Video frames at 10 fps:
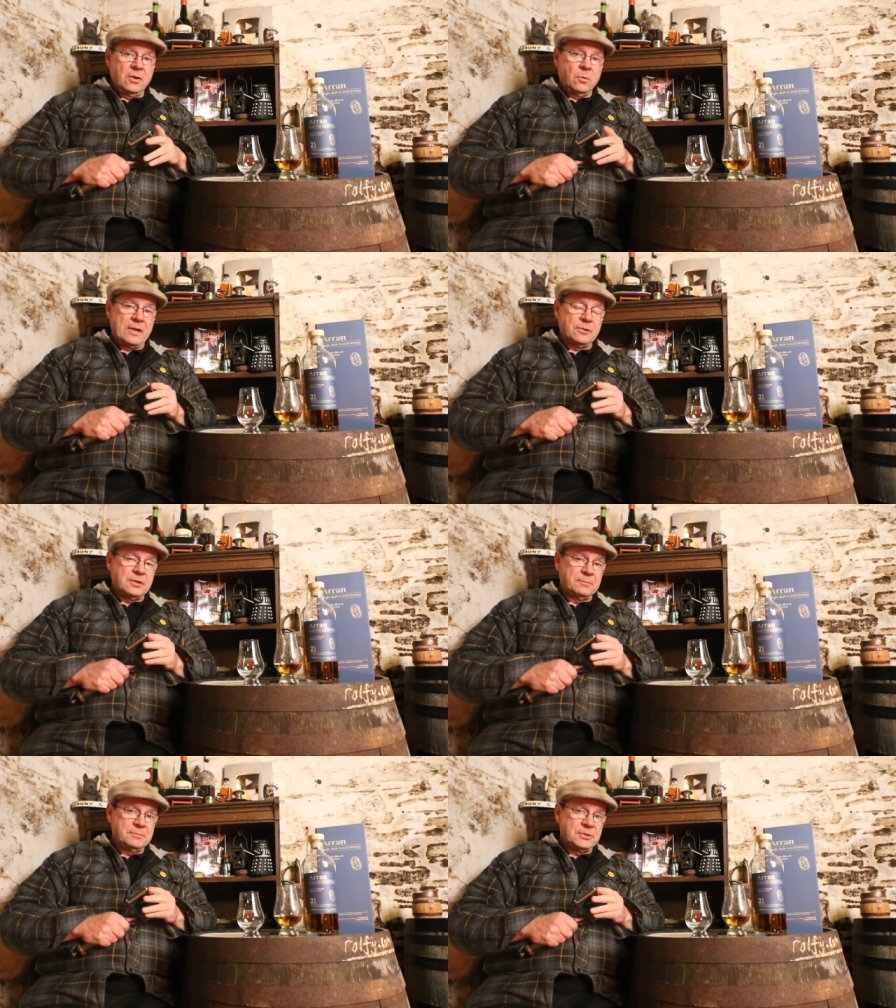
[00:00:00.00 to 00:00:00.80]

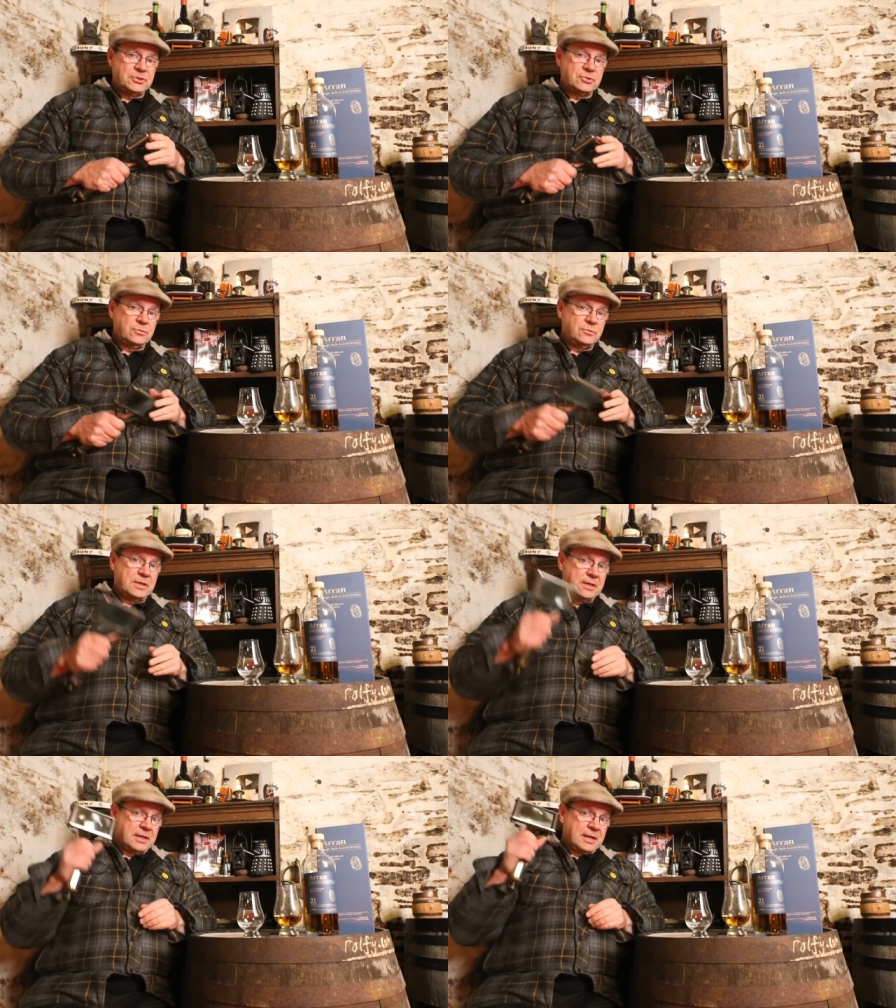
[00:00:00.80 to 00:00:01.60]
Welcome
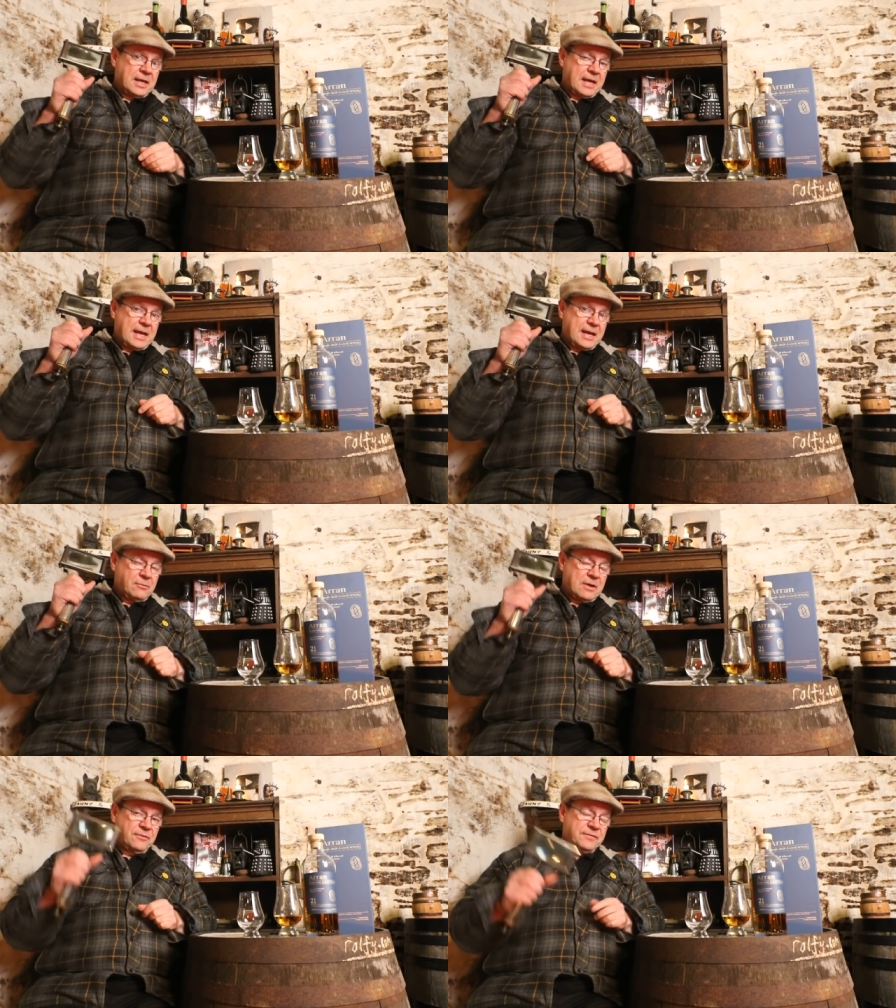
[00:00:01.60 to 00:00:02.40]
to uh,
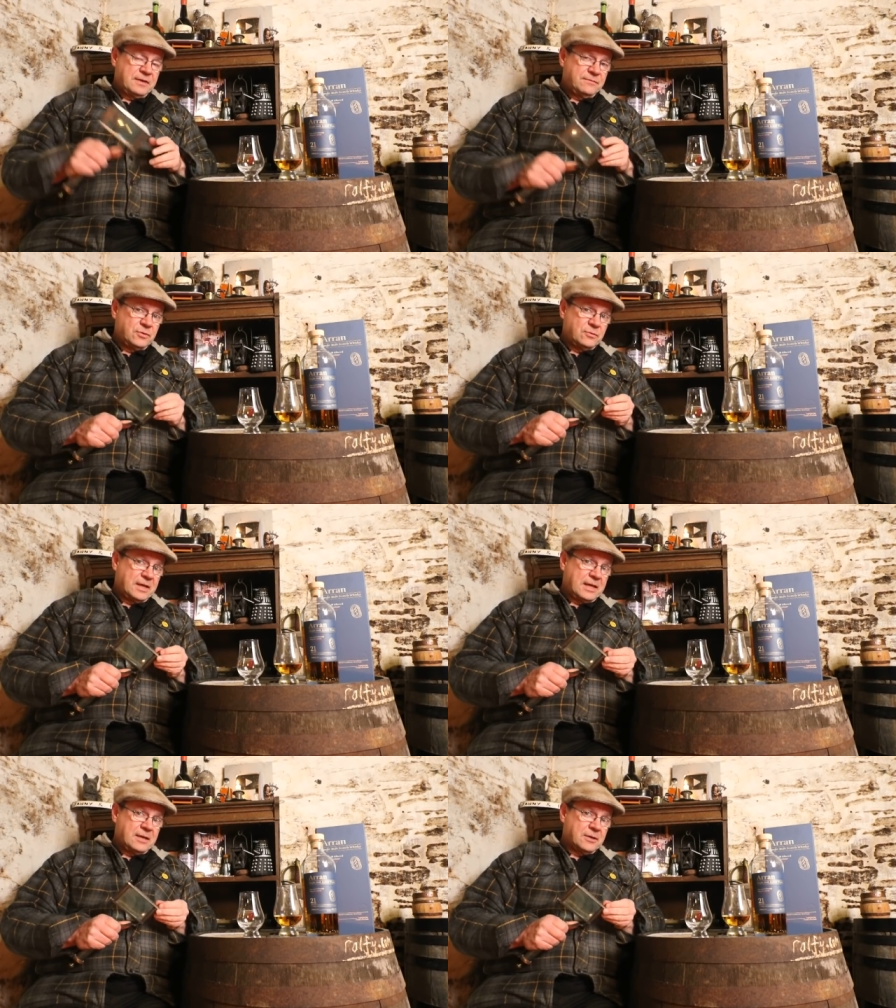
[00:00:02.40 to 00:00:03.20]
Ralfy
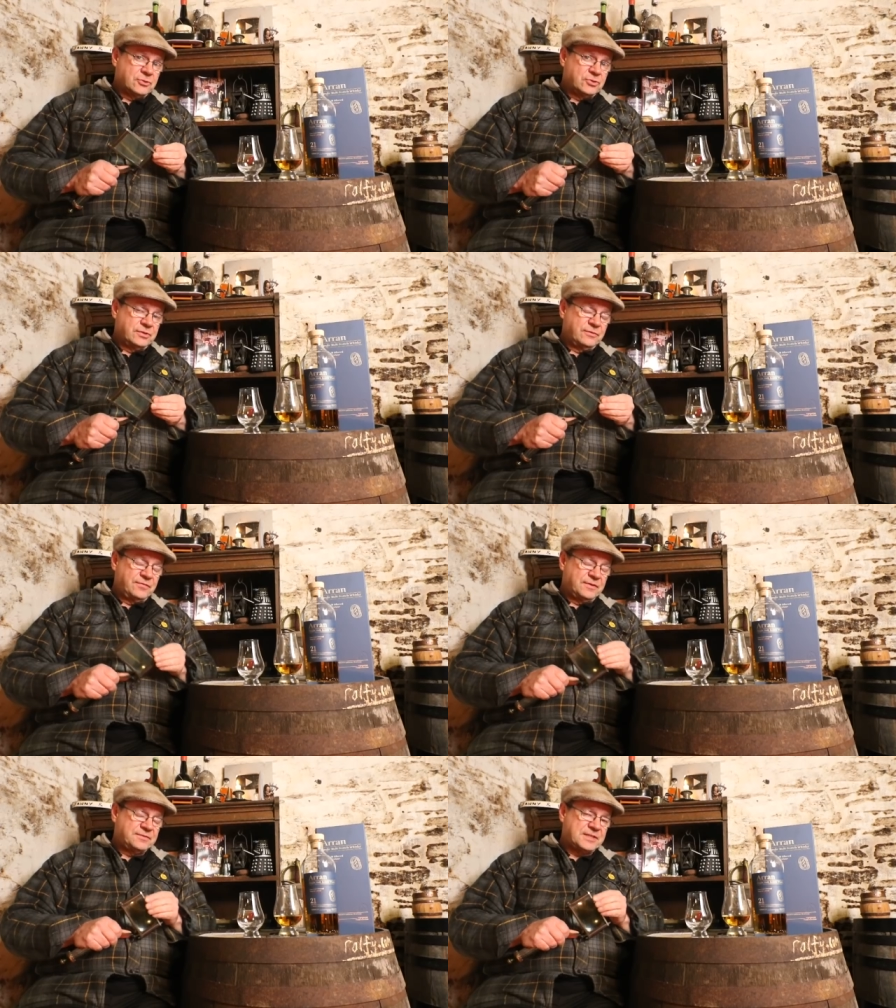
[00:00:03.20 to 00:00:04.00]
Review
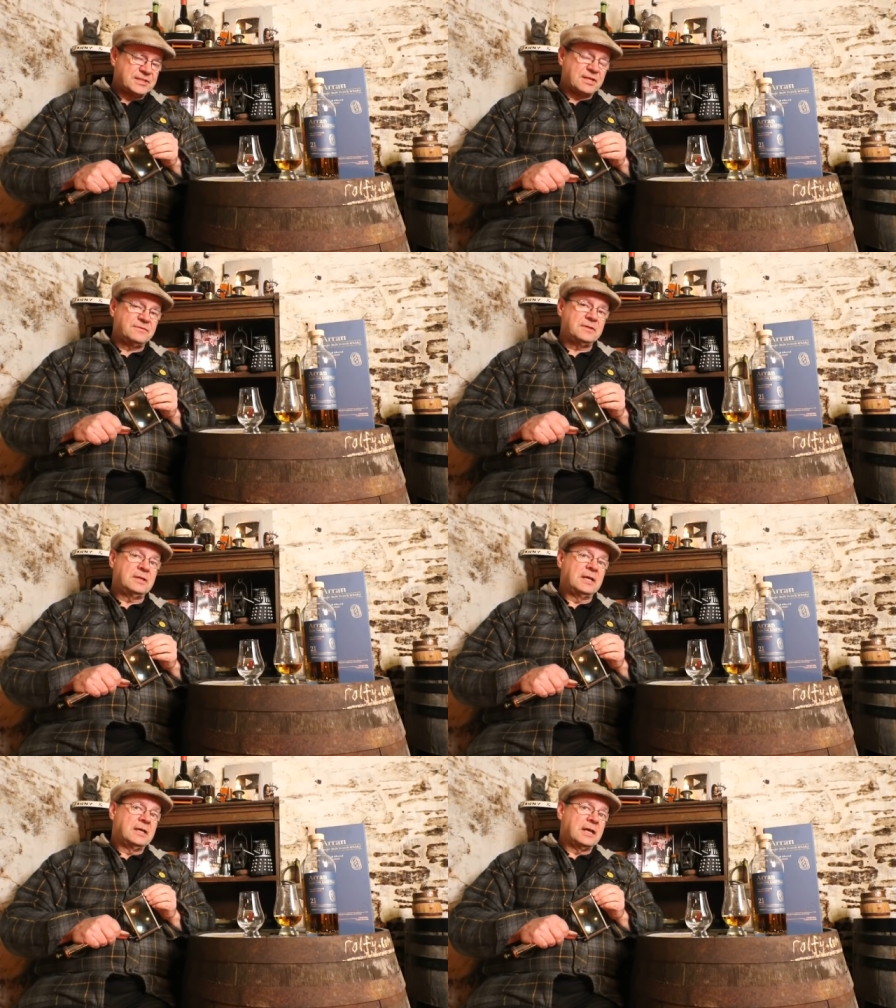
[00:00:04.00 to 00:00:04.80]

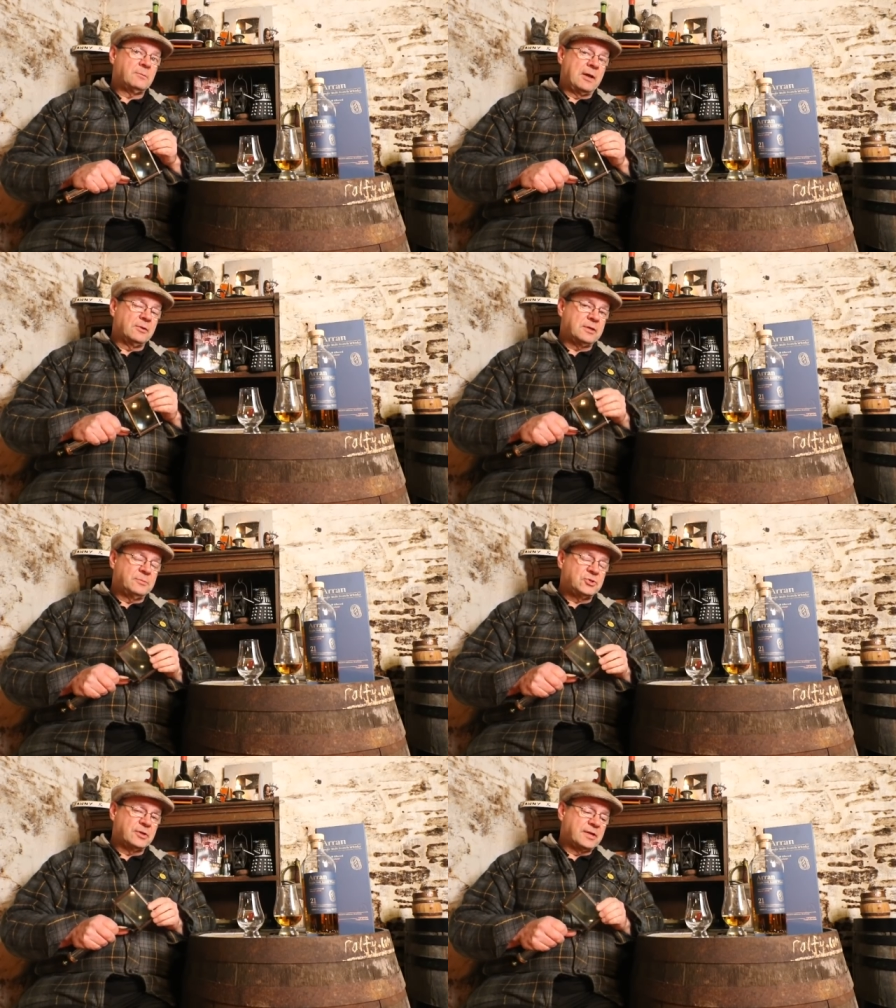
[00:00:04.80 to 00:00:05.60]
857 and
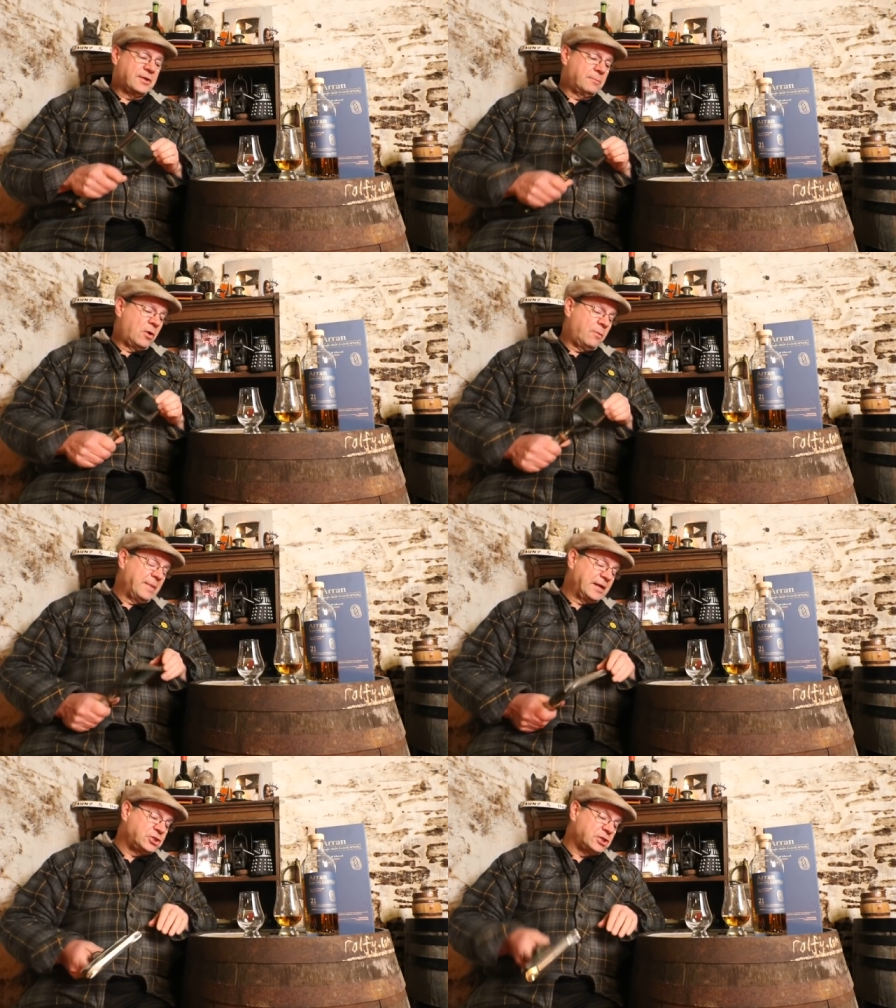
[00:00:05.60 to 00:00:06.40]
welcome to another mock
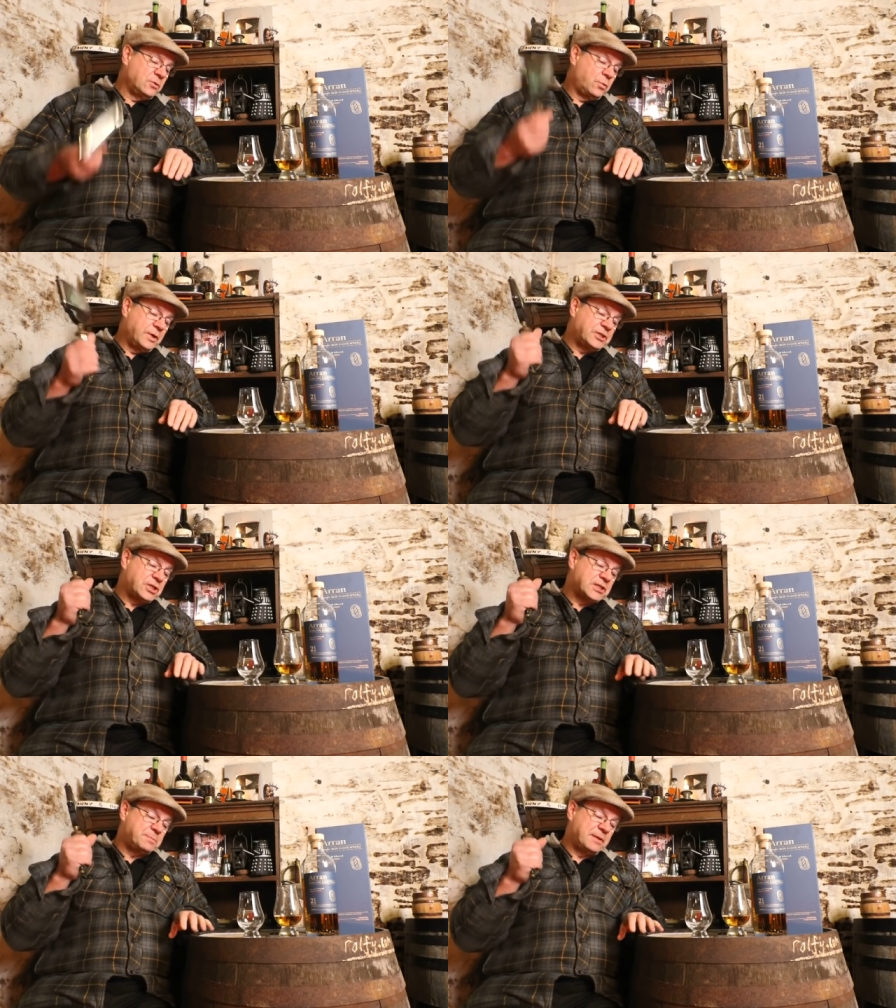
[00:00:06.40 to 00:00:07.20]
mention
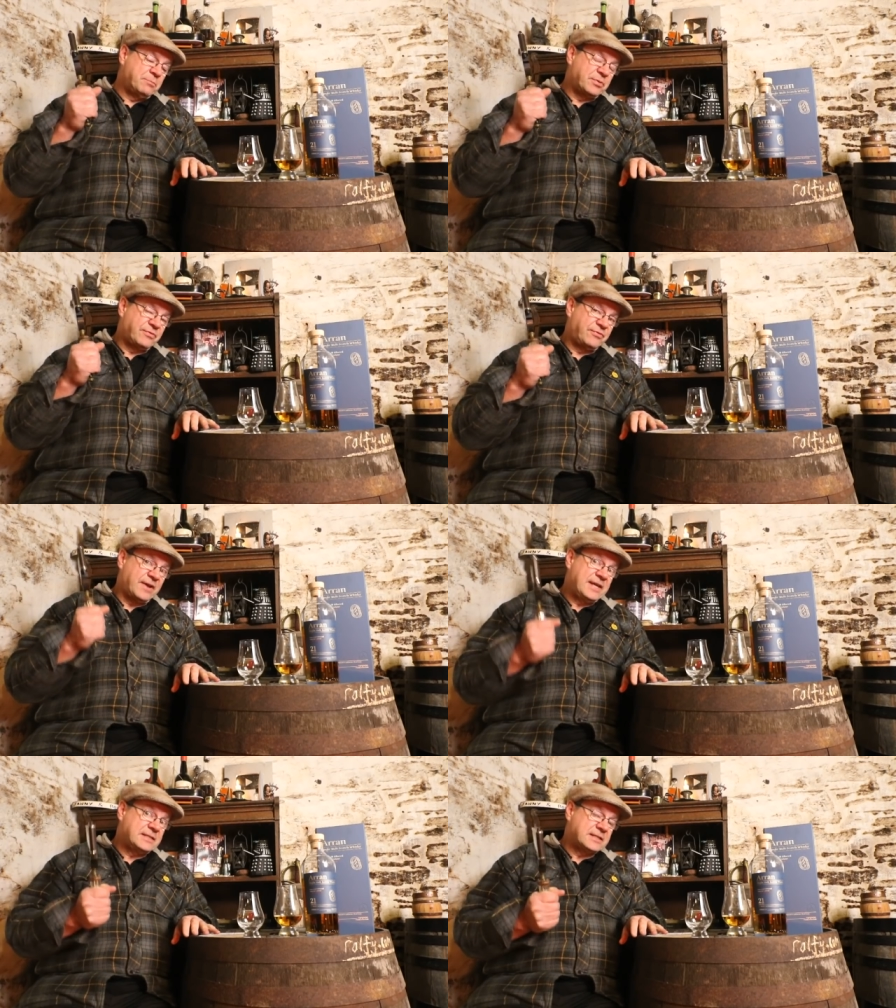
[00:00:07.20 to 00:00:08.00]
which has been
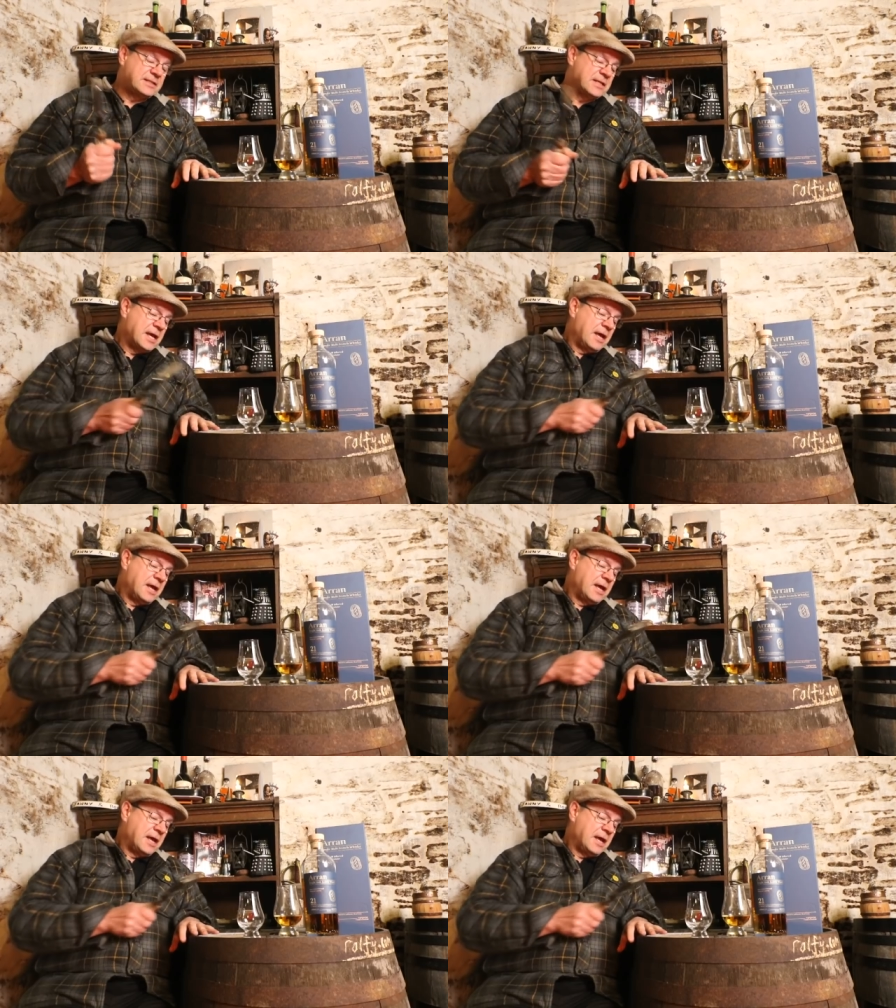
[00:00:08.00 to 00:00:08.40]
provided